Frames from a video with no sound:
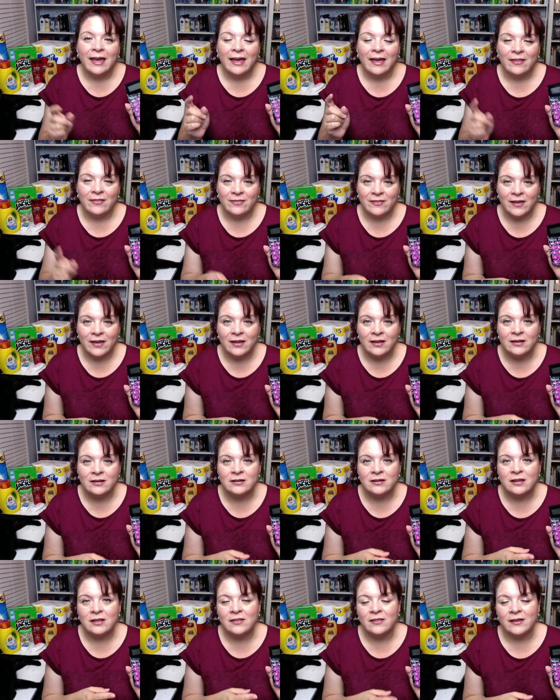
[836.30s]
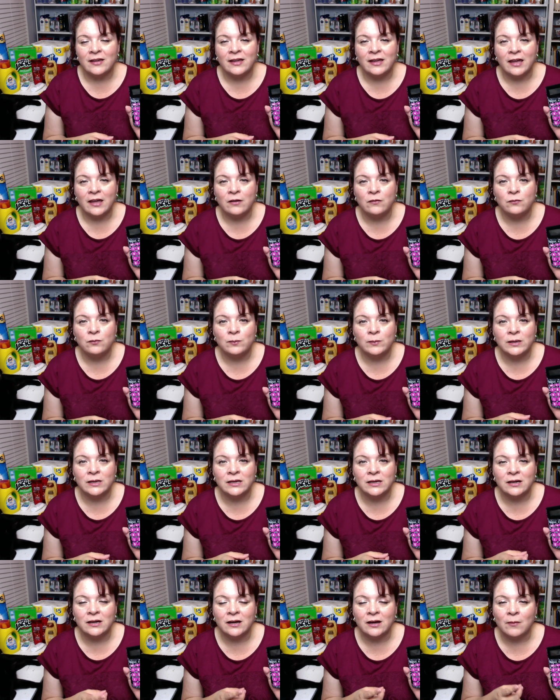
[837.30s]
and then they gave
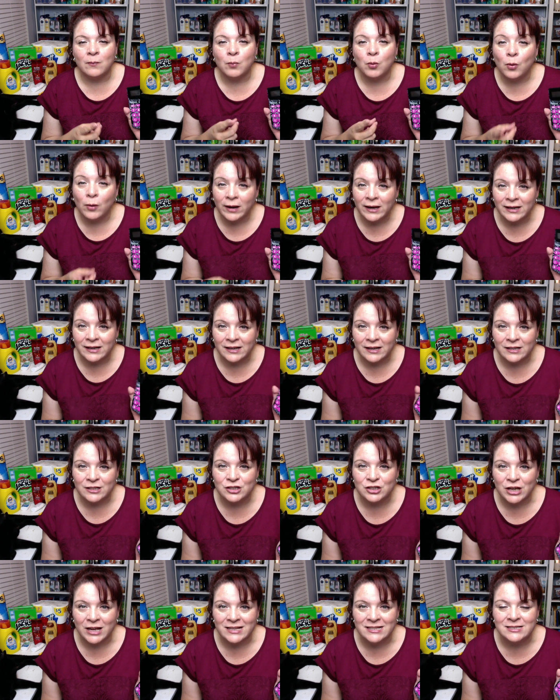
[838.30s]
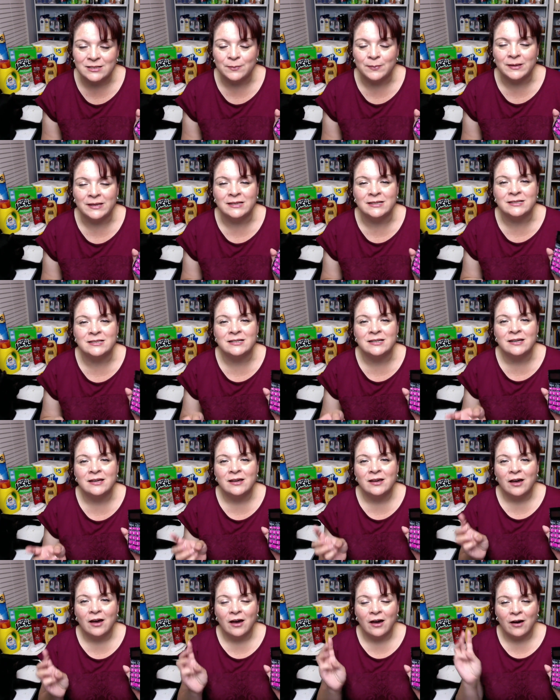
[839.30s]
me a point adjustment
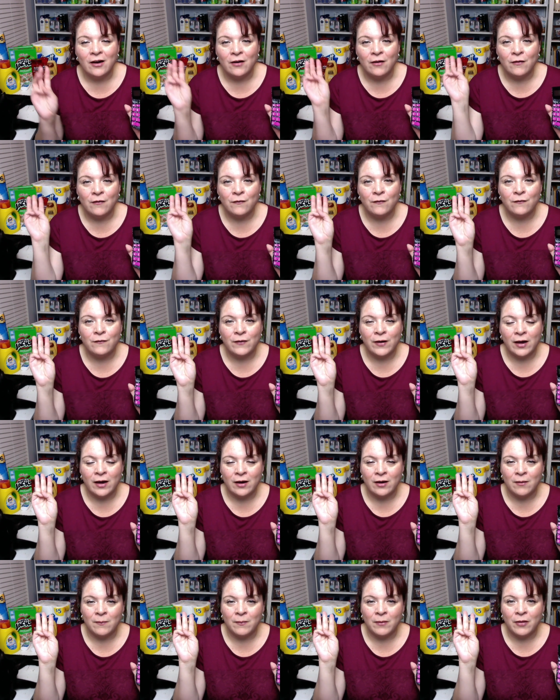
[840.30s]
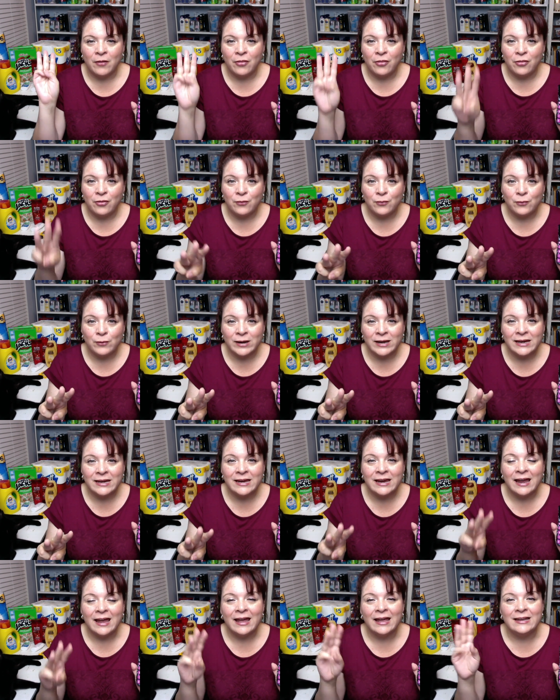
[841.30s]
of um,
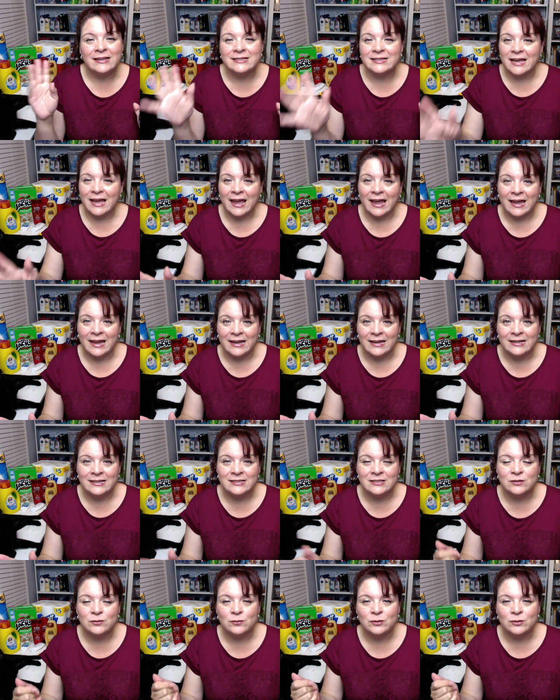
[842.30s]
three and eight,